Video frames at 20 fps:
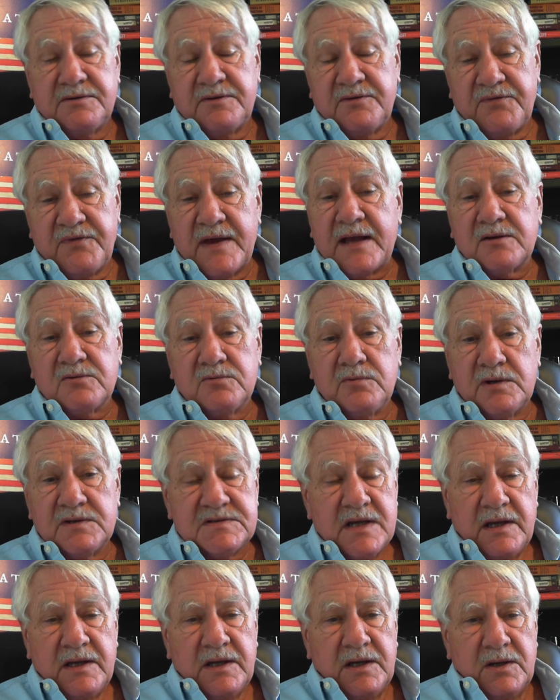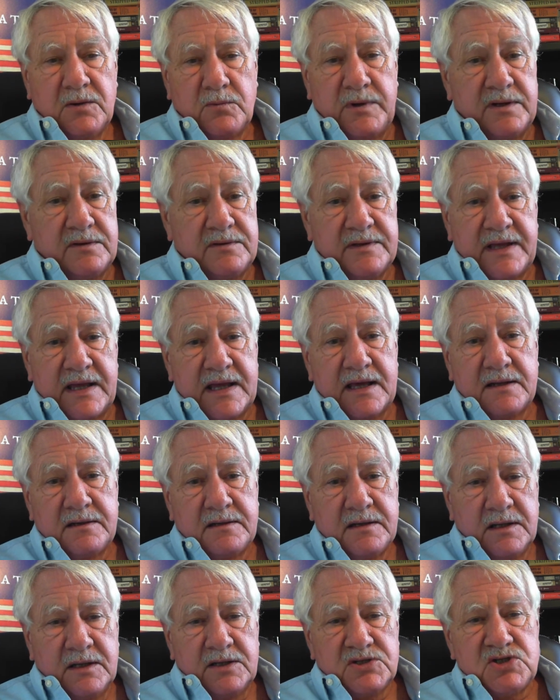And the fact was, we only
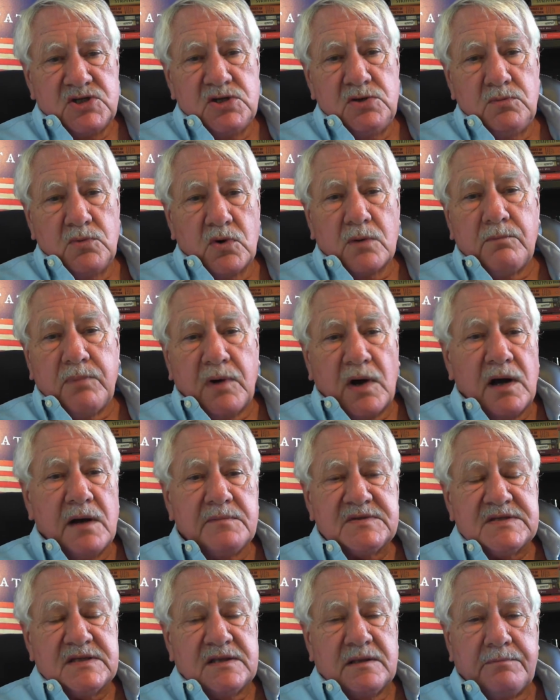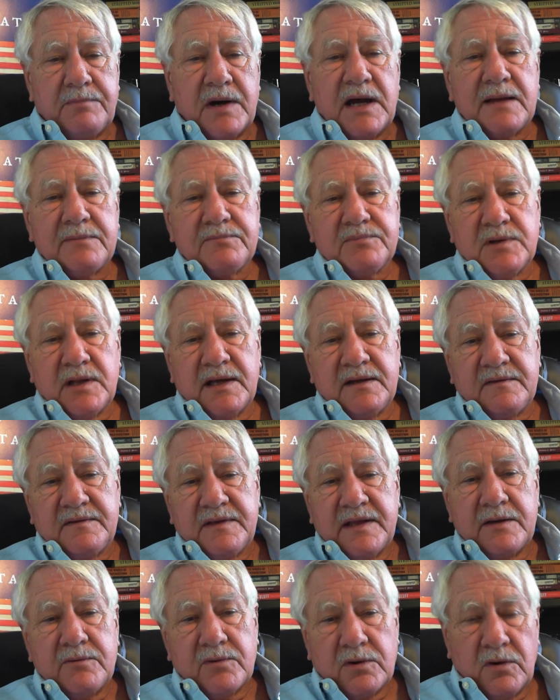had two more bombs in the pipeline,
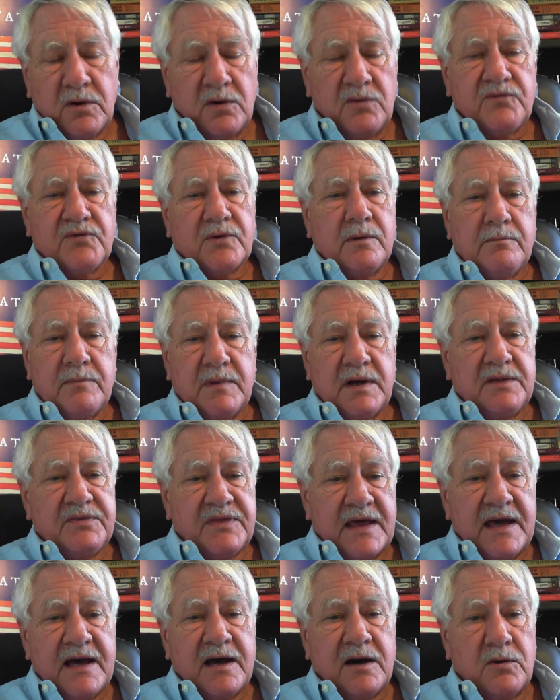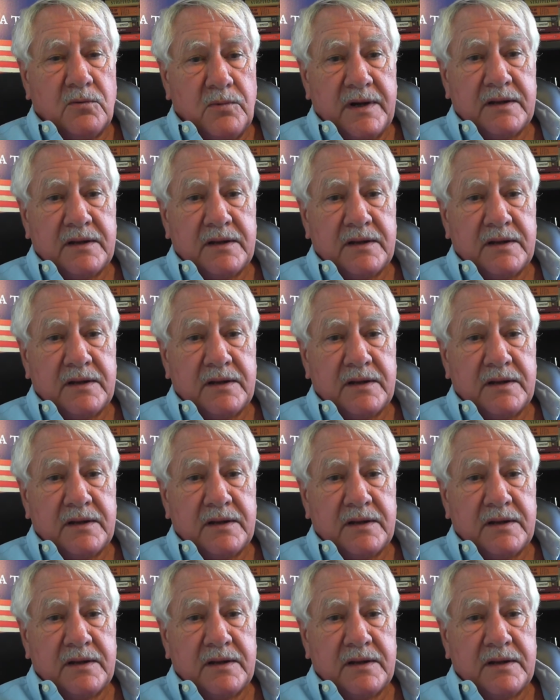and they were over a month out.